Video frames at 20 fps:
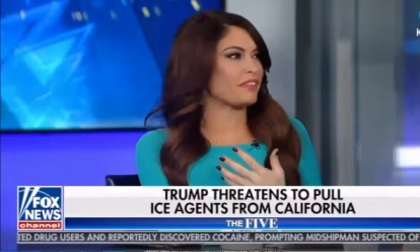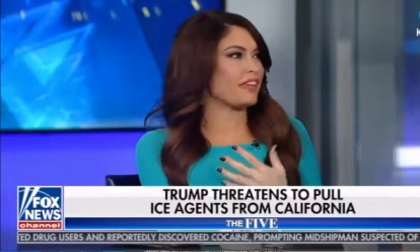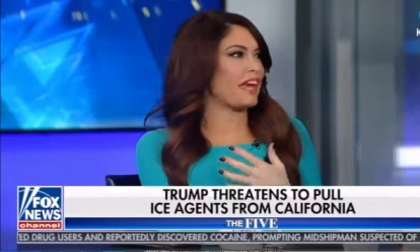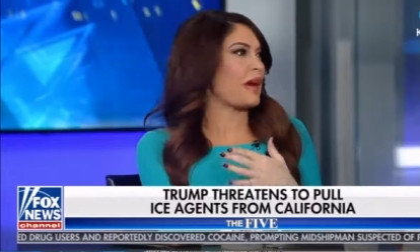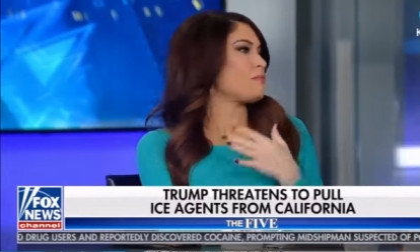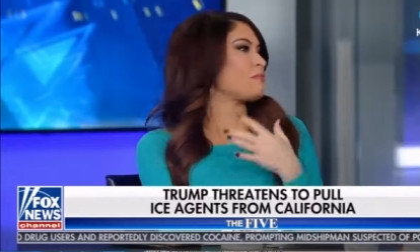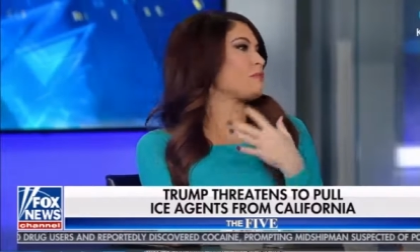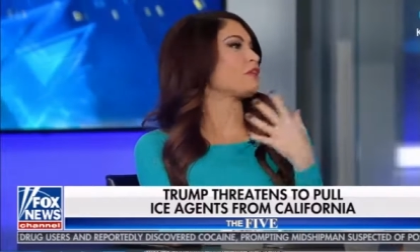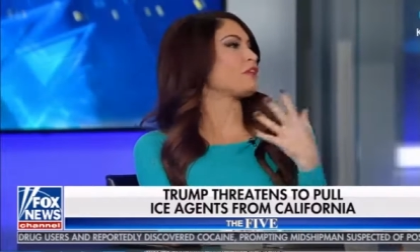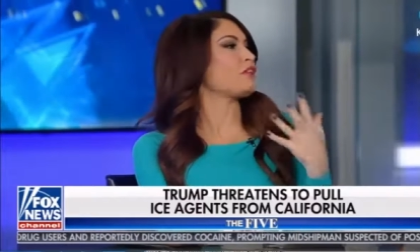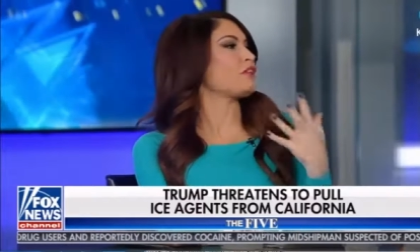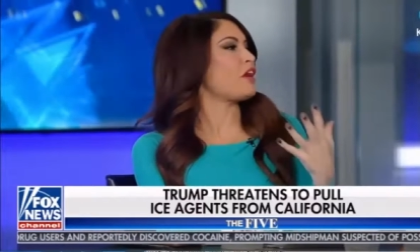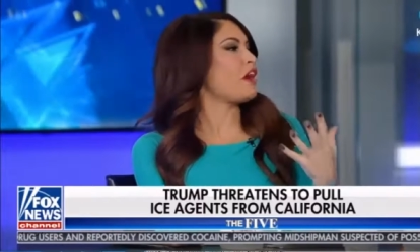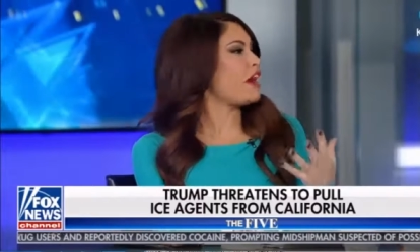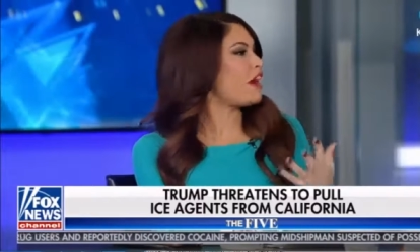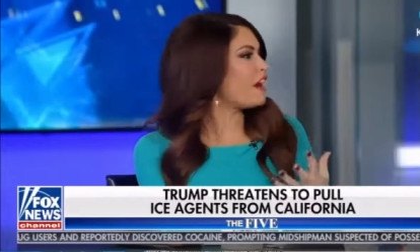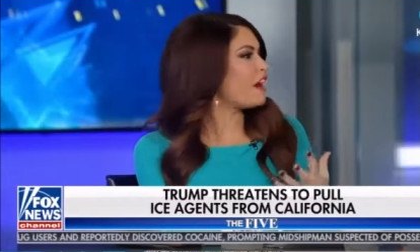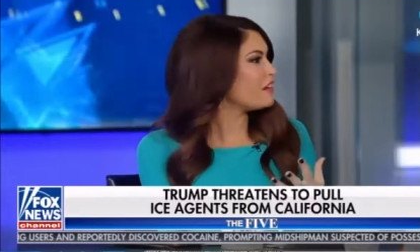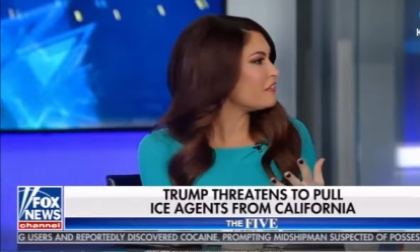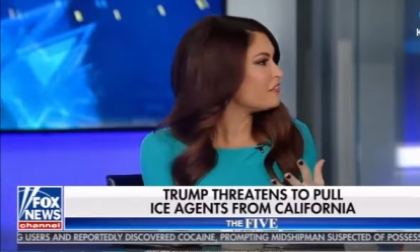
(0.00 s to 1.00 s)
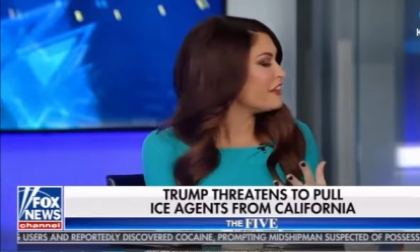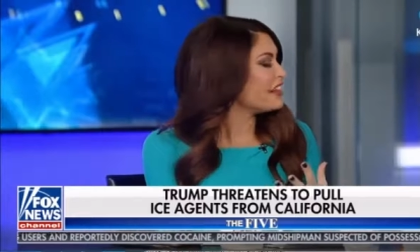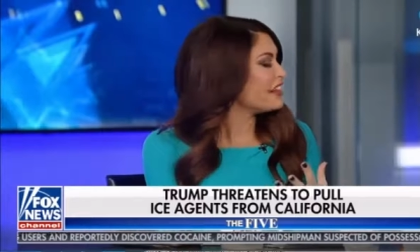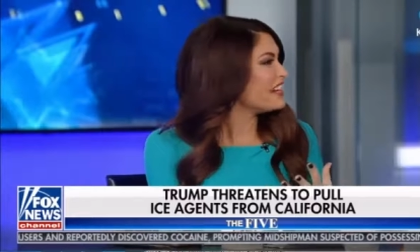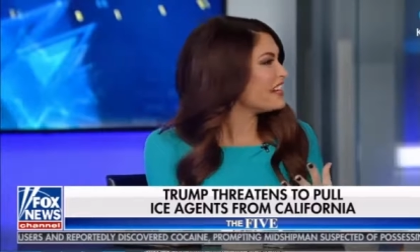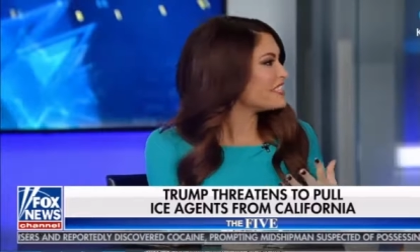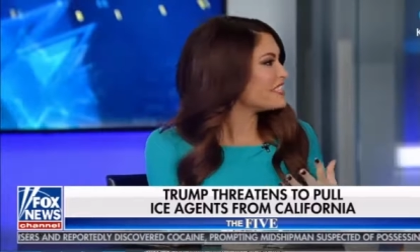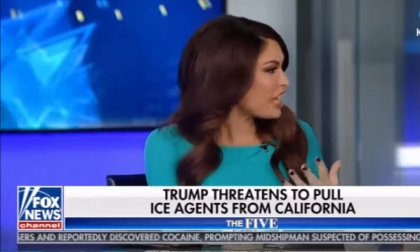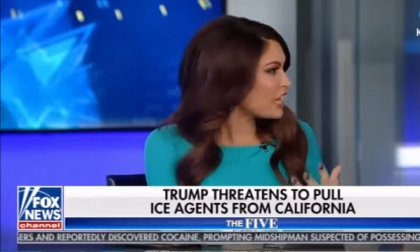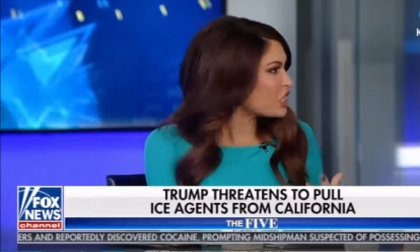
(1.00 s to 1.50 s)
capital of
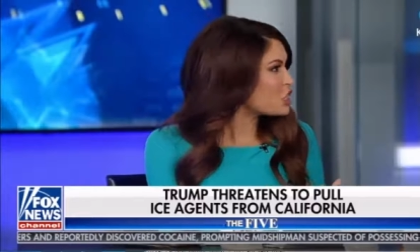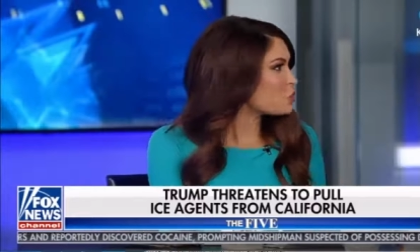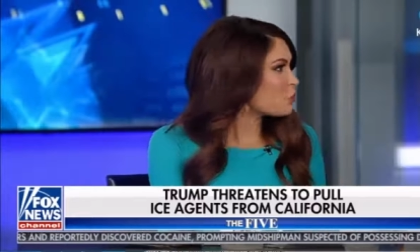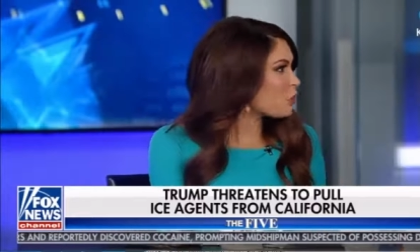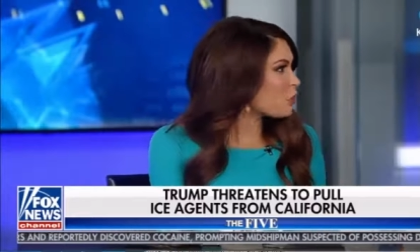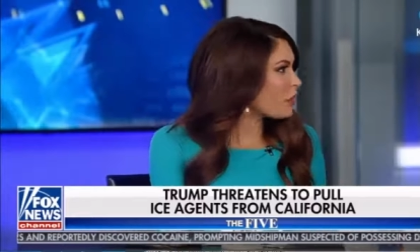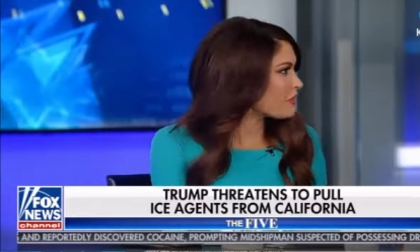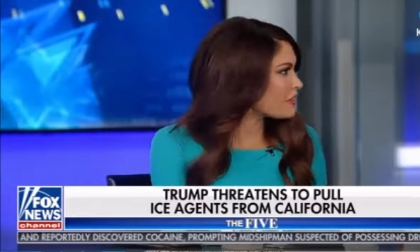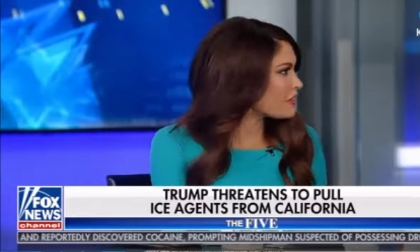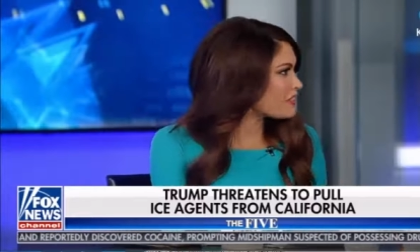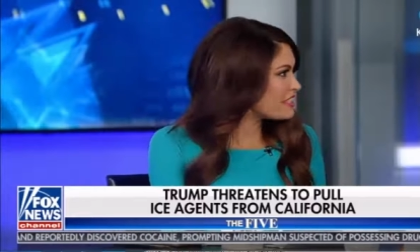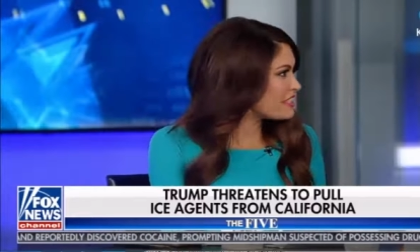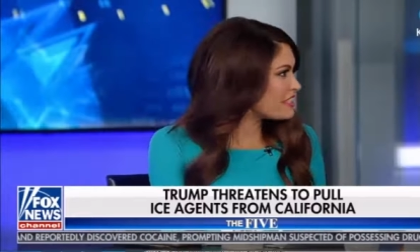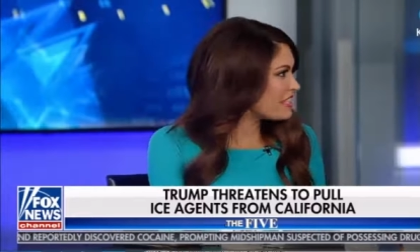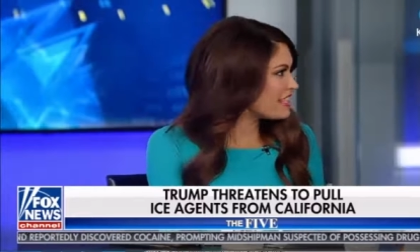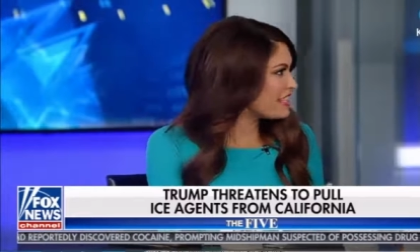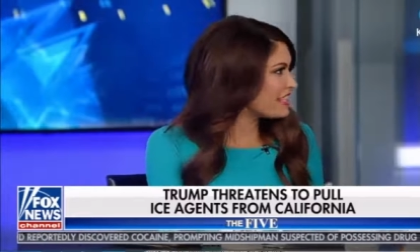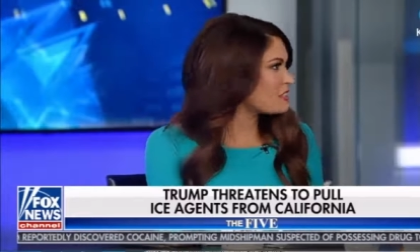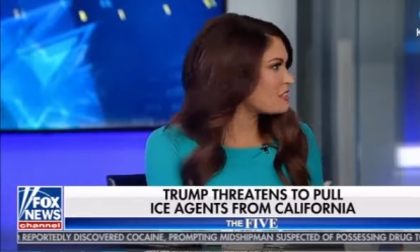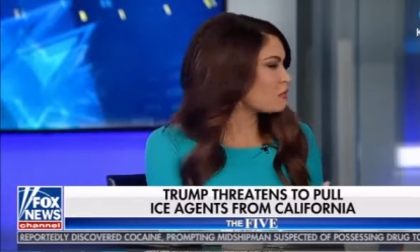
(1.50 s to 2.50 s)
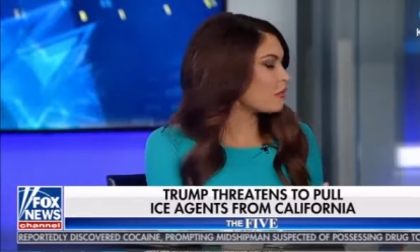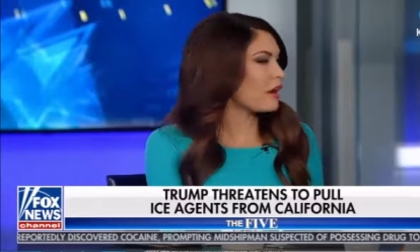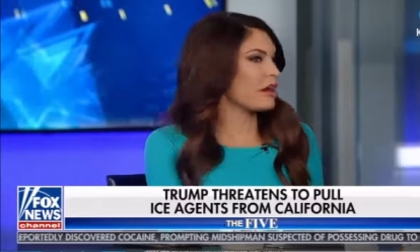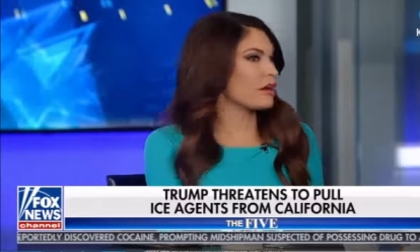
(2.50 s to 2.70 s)
sanctuary cities,